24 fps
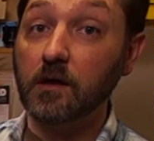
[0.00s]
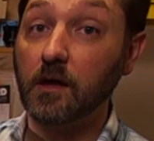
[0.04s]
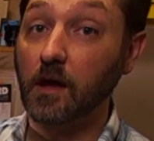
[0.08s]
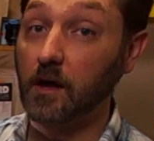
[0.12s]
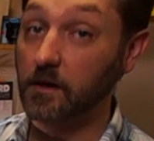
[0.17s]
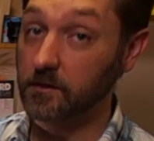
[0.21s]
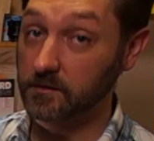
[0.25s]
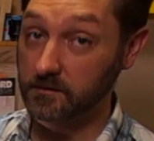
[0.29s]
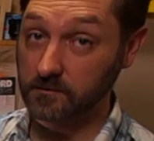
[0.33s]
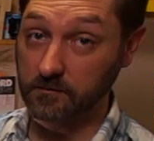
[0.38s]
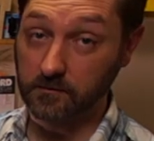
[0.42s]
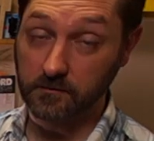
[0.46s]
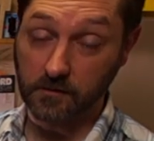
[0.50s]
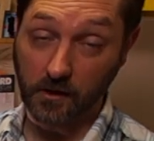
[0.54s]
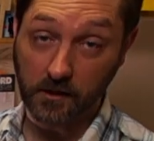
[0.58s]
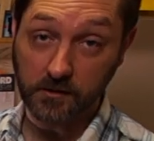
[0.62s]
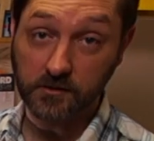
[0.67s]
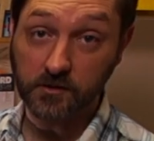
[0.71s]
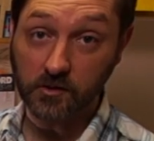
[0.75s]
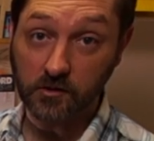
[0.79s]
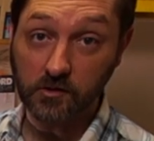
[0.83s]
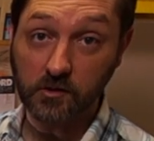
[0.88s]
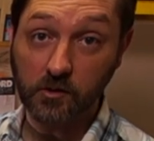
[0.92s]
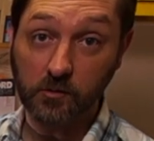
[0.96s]
um,
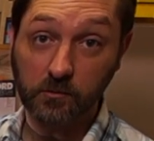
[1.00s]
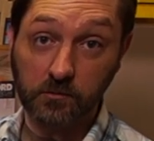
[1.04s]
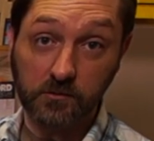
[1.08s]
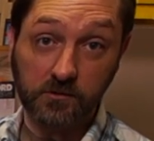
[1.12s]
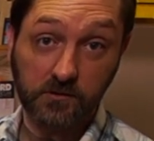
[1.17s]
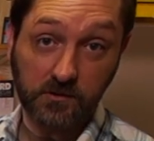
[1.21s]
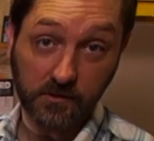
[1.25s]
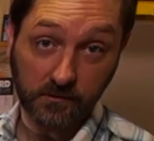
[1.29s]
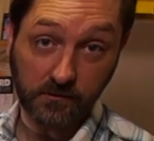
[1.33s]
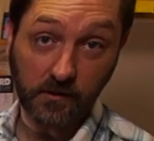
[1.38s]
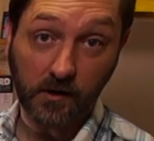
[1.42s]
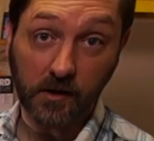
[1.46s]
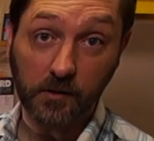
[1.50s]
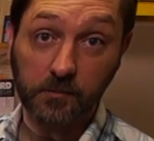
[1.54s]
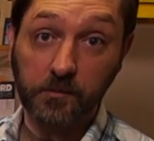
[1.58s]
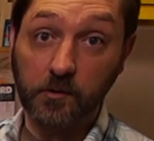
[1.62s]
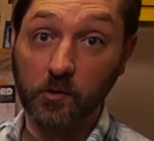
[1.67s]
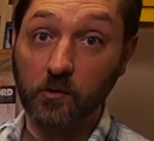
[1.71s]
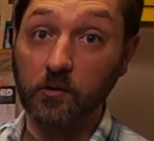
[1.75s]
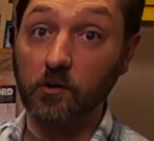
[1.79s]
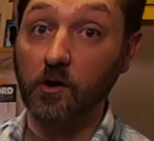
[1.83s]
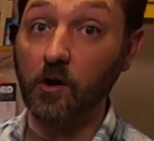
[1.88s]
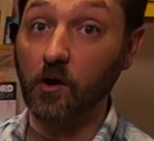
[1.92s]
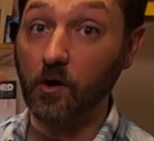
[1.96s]
until you develop
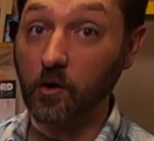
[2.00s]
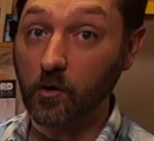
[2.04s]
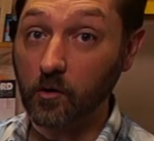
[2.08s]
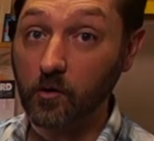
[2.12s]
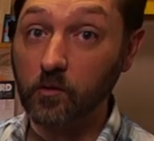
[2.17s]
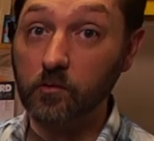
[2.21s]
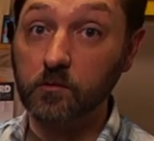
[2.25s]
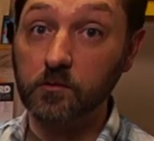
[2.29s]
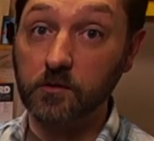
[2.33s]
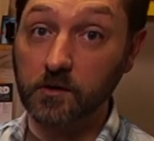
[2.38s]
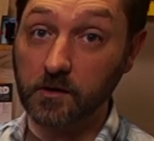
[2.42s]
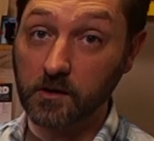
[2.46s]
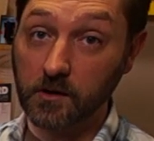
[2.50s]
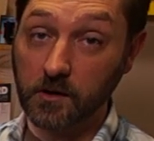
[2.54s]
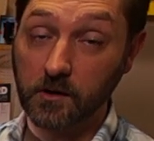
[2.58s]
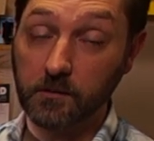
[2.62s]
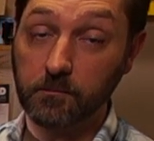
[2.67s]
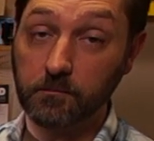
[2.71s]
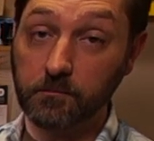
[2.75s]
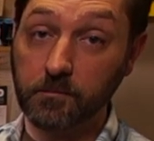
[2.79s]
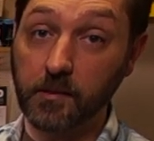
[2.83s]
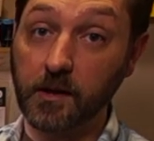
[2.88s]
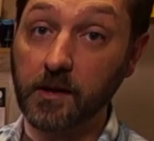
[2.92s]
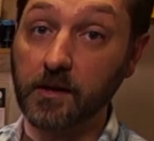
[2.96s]
your own
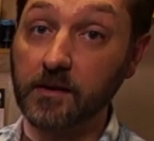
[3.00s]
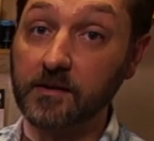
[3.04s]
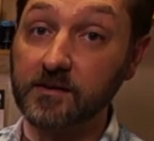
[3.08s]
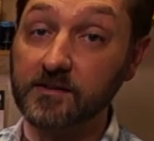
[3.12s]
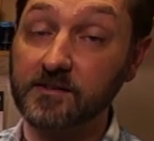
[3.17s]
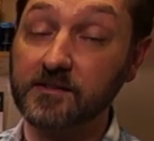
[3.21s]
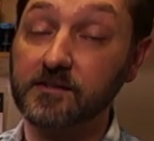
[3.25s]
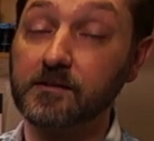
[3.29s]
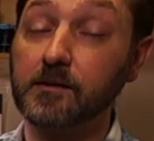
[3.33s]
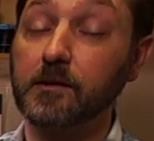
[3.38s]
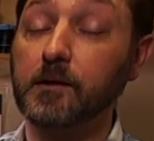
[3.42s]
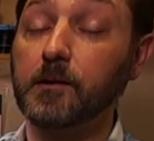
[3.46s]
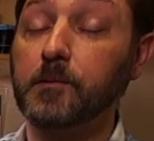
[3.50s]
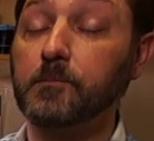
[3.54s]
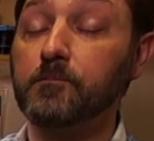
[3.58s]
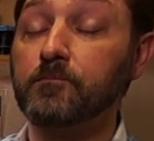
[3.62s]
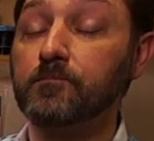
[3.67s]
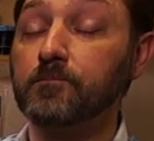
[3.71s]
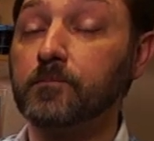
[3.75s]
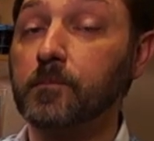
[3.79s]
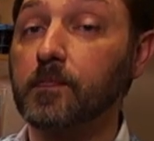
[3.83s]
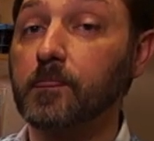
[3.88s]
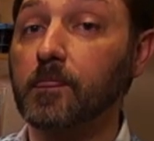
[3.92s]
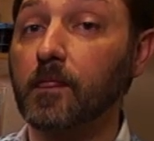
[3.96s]
base
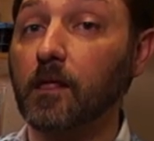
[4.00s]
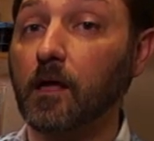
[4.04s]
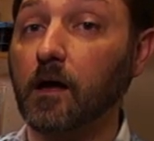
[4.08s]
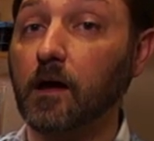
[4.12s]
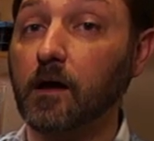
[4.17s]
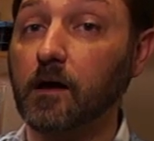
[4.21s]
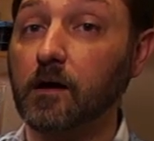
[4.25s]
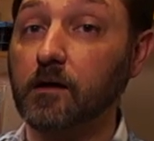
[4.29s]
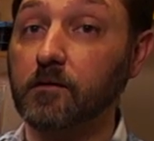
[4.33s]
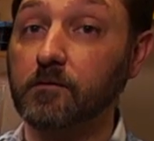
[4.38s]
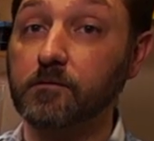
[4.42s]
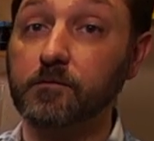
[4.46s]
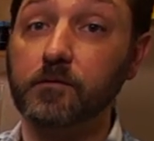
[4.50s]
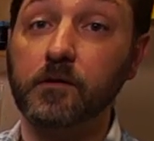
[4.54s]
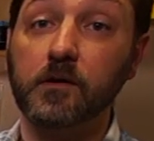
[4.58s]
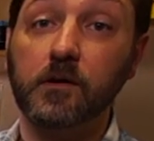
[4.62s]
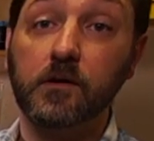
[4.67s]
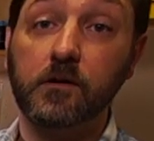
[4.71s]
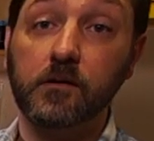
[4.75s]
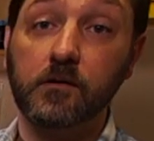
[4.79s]
of